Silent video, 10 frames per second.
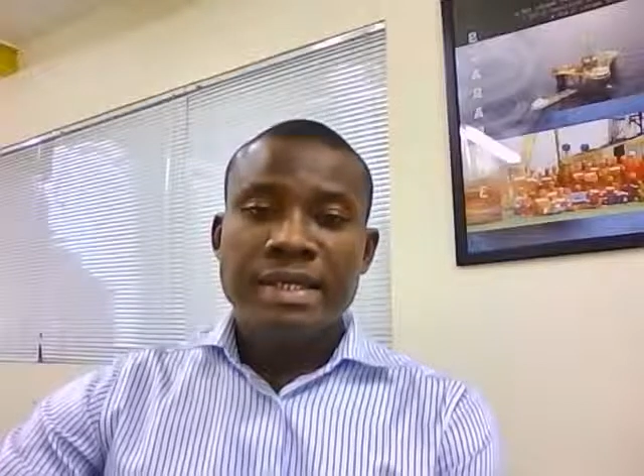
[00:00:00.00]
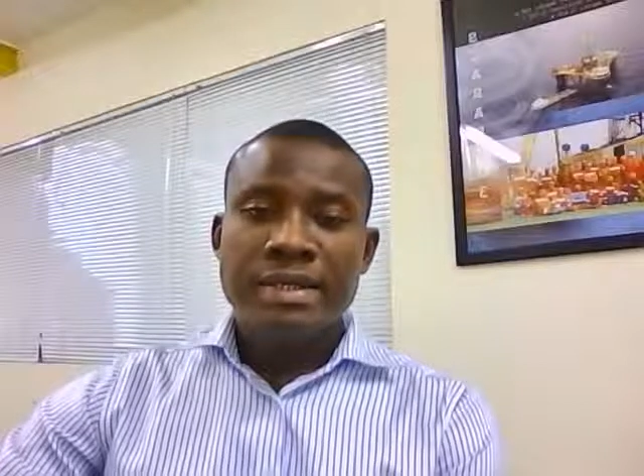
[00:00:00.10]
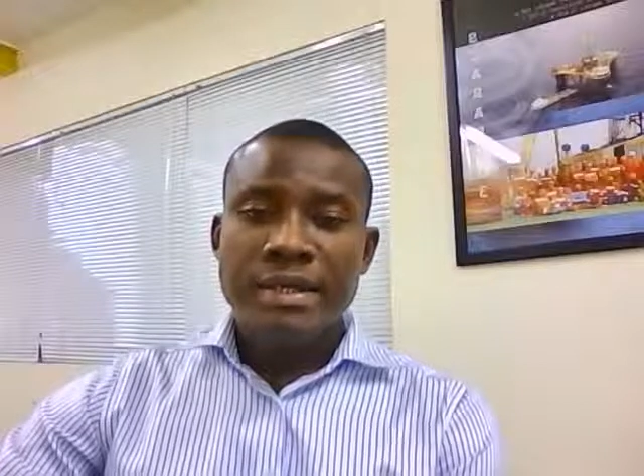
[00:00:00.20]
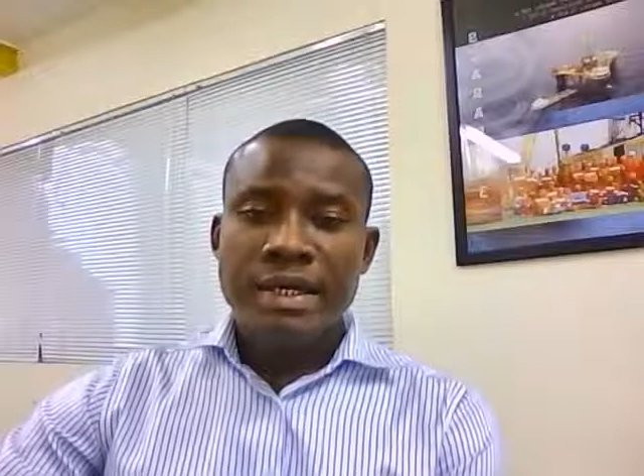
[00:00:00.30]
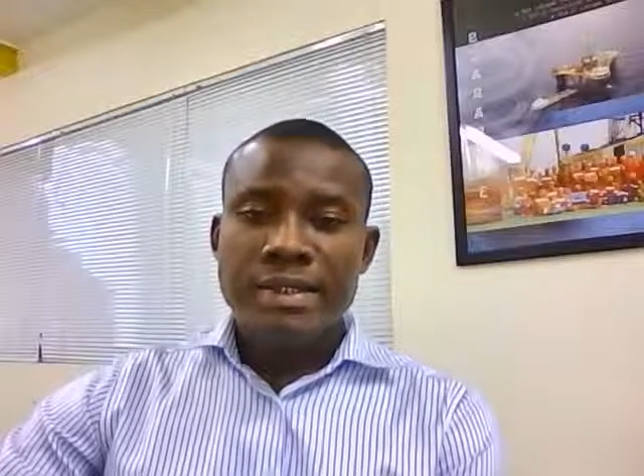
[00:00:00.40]

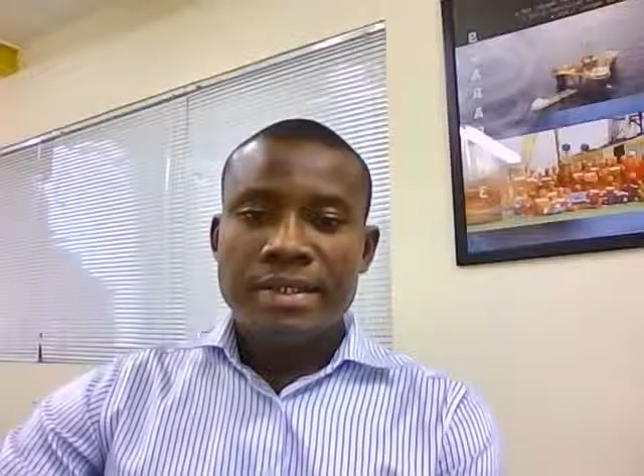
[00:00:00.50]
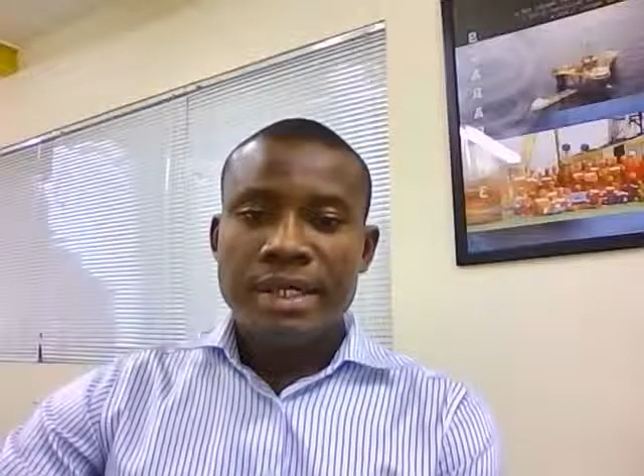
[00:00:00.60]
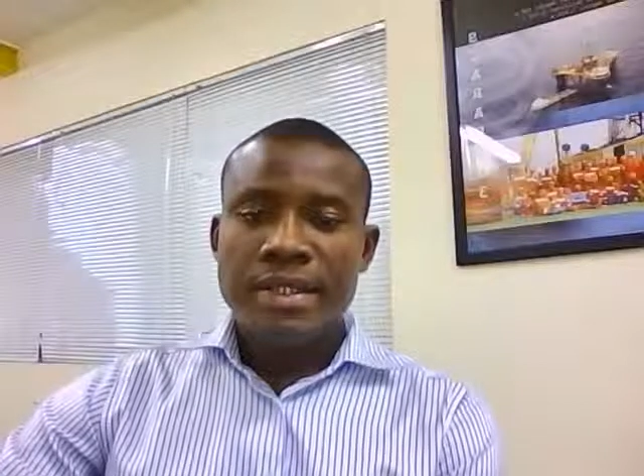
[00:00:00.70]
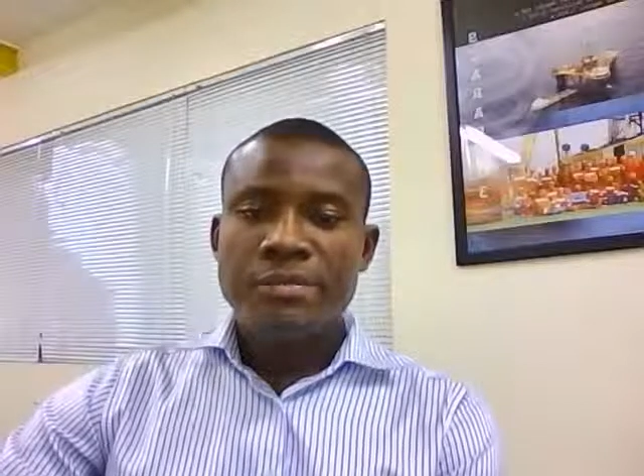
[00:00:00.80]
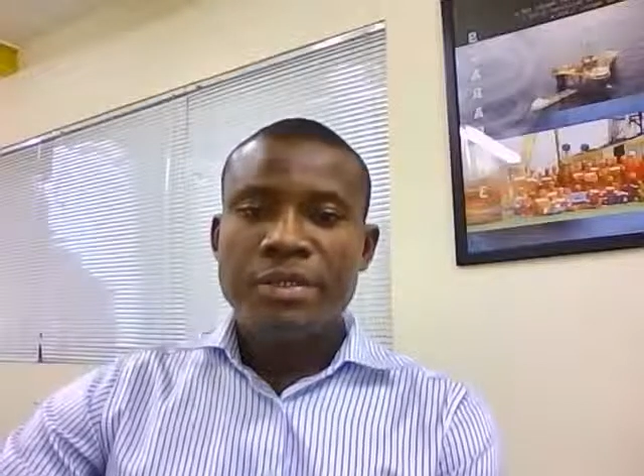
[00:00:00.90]
that
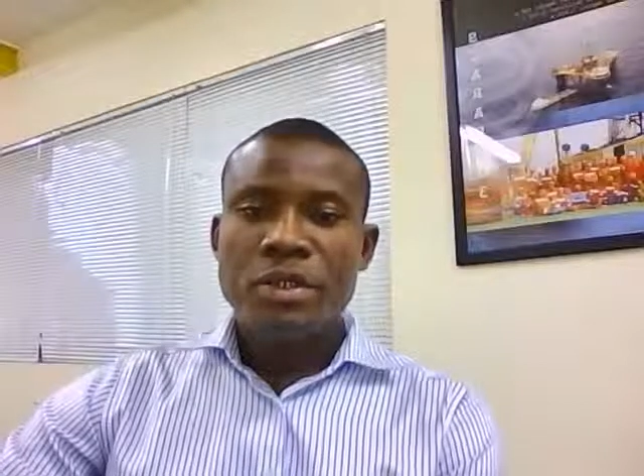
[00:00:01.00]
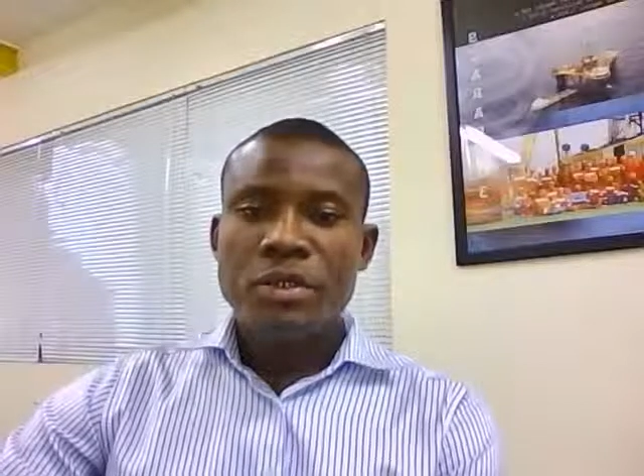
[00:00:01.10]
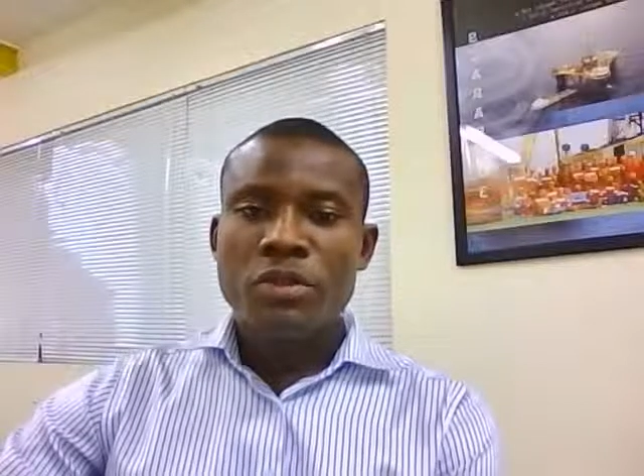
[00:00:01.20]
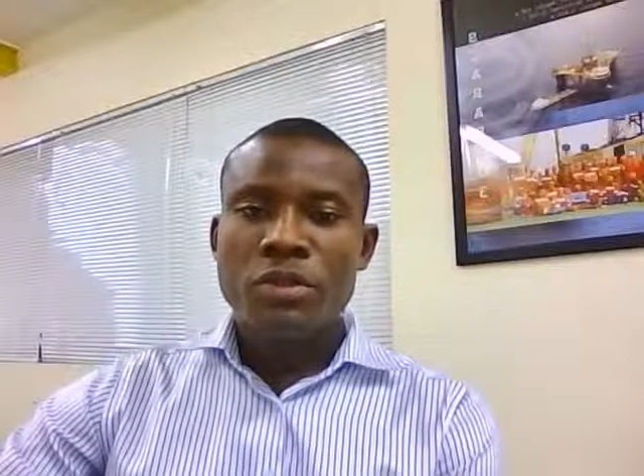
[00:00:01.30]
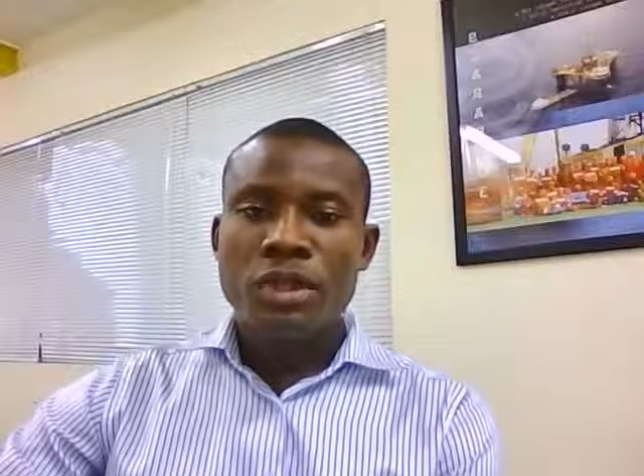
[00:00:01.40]
has been
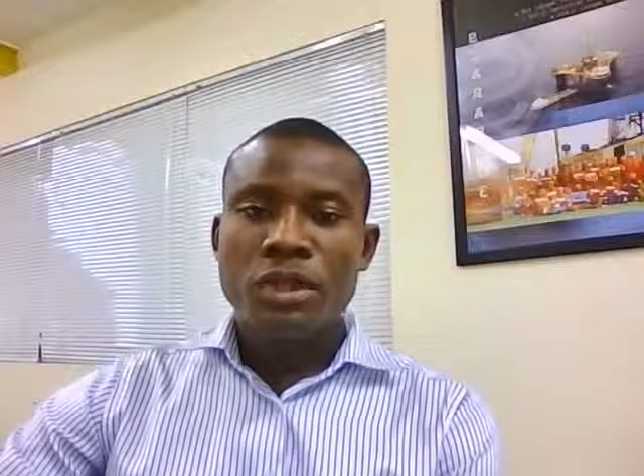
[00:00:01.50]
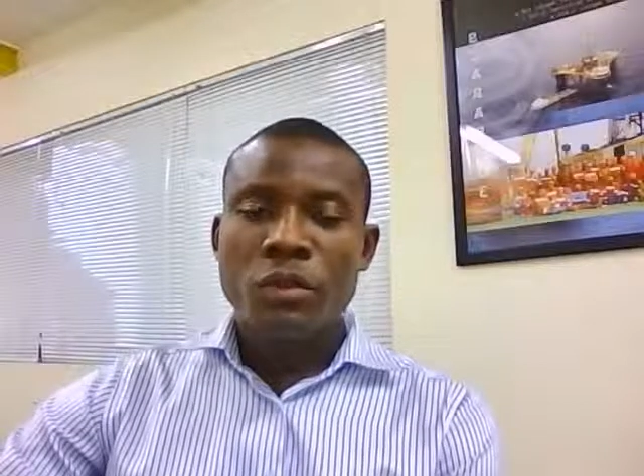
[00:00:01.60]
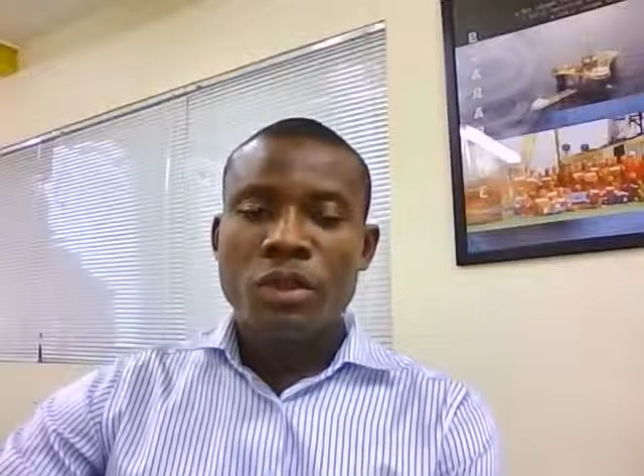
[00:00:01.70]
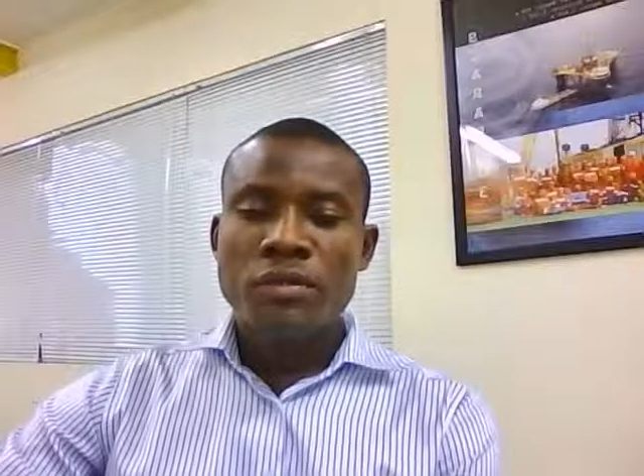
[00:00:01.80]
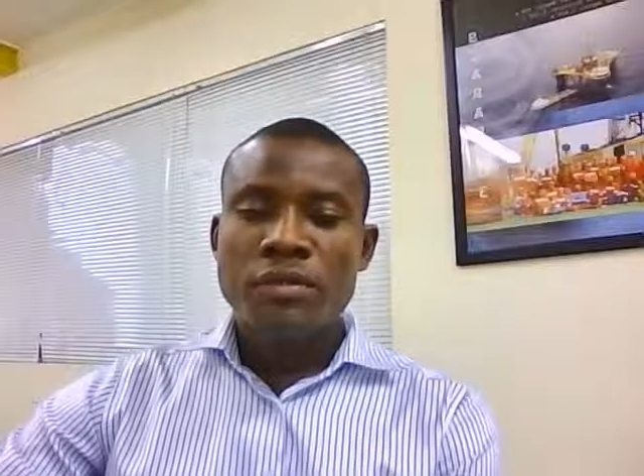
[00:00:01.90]
used today. One of